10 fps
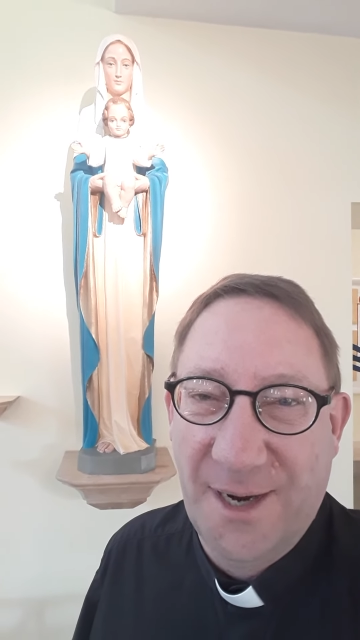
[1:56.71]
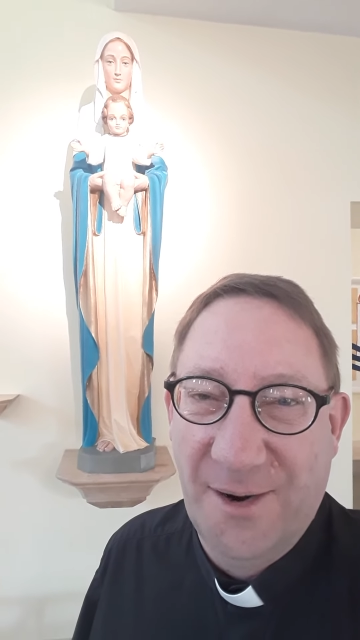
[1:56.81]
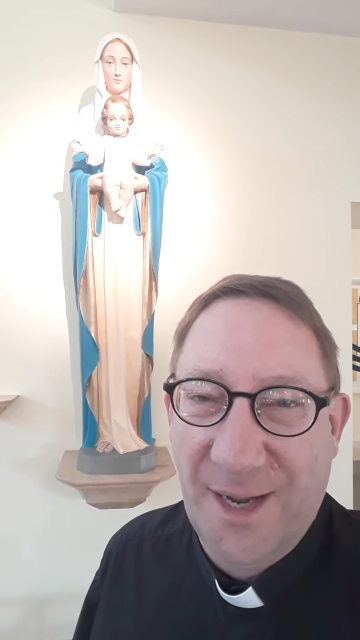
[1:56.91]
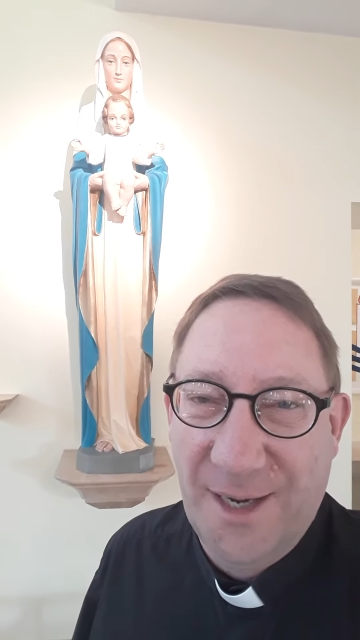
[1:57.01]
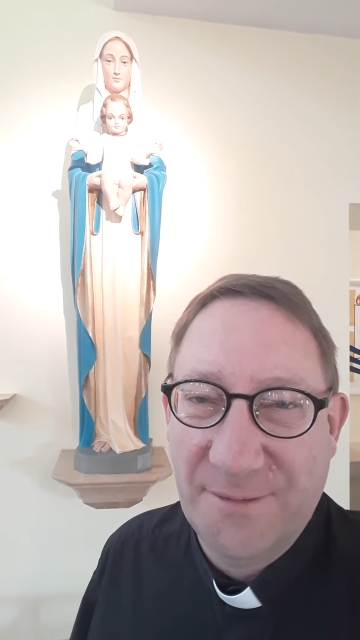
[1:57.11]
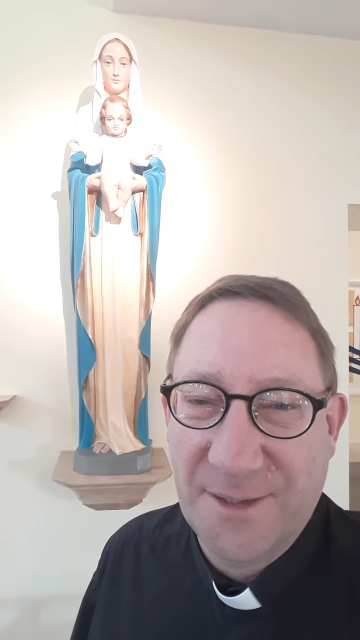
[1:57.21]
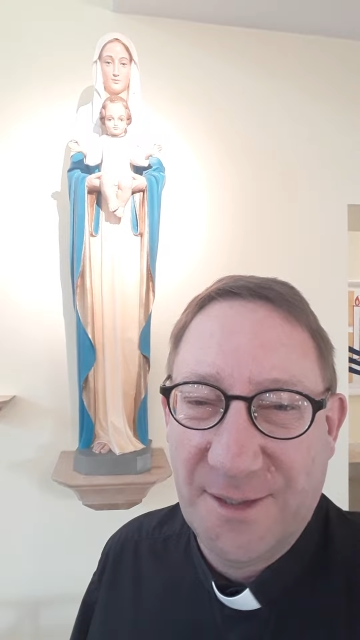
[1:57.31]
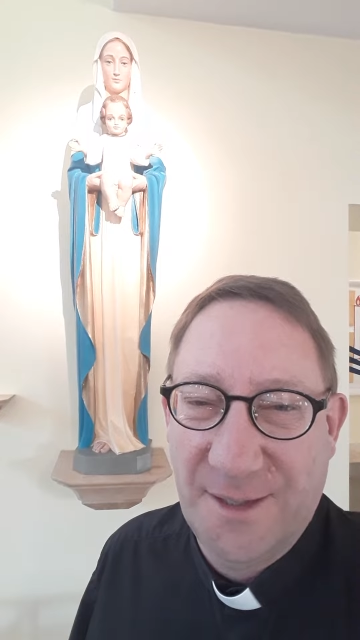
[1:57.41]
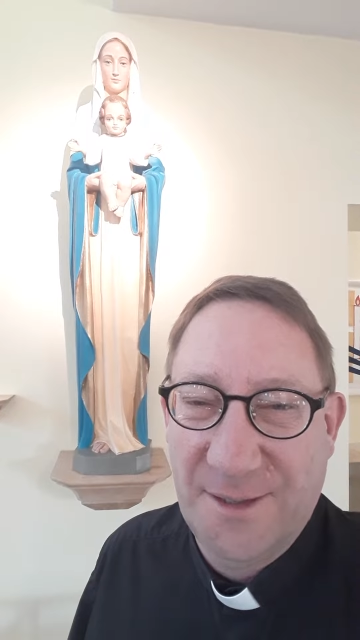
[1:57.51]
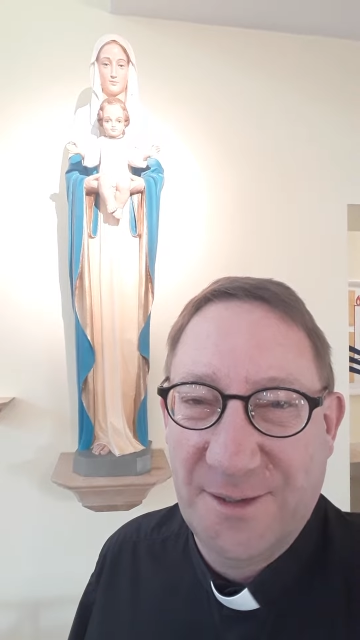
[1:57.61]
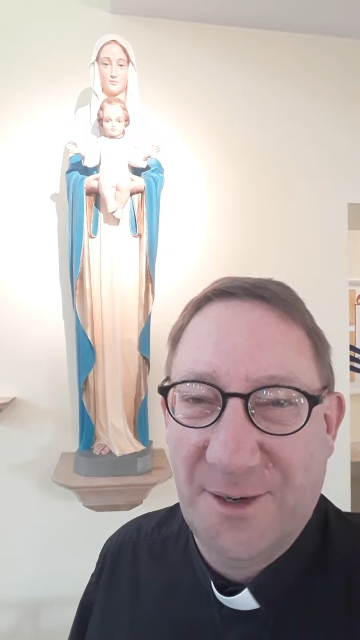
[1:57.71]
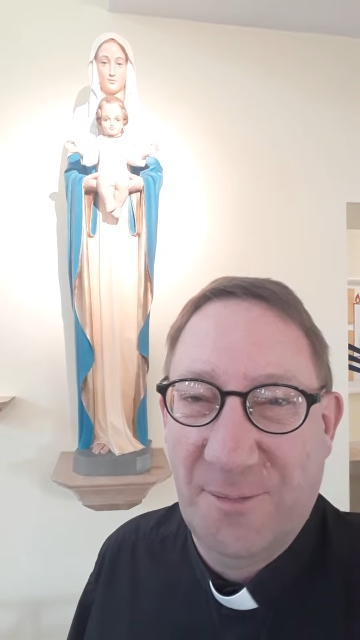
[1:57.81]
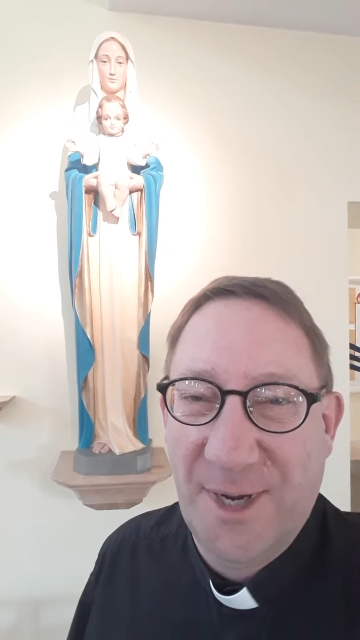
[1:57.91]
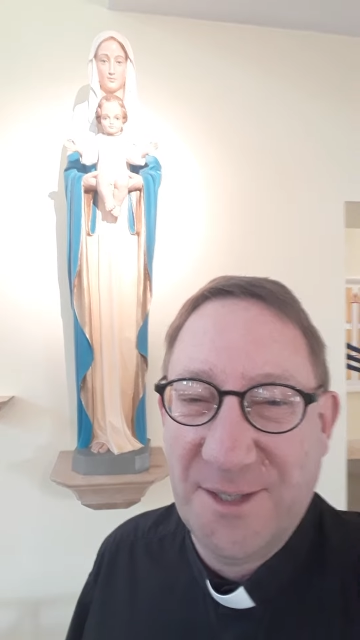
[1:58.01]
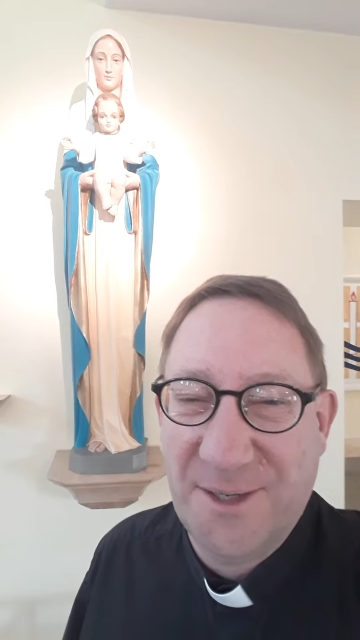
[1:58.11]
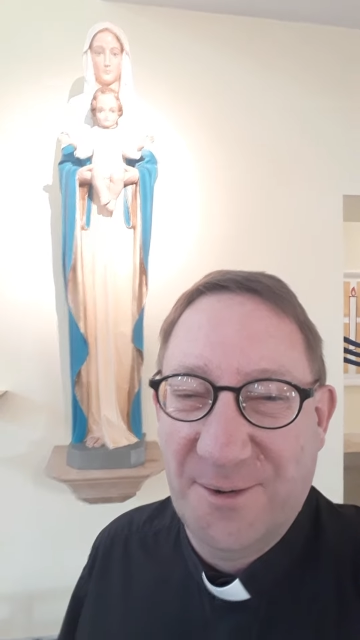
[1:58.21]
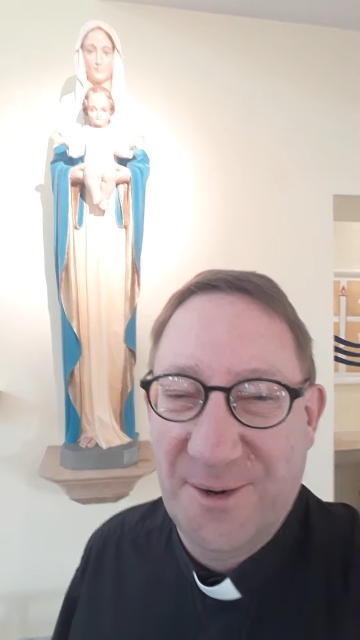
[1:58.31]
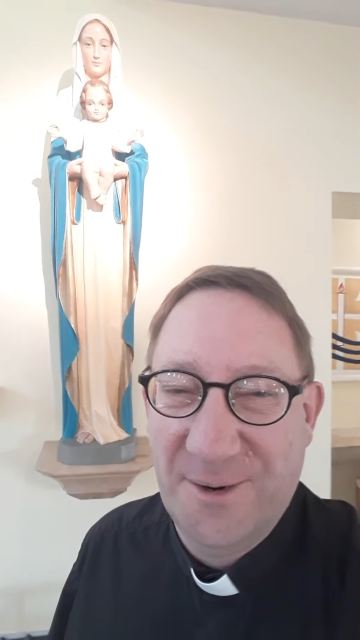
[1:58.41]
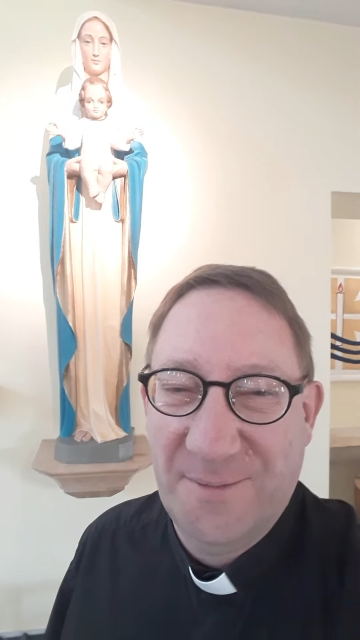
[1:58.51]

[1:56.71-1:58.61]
in our lives. So God bless you all.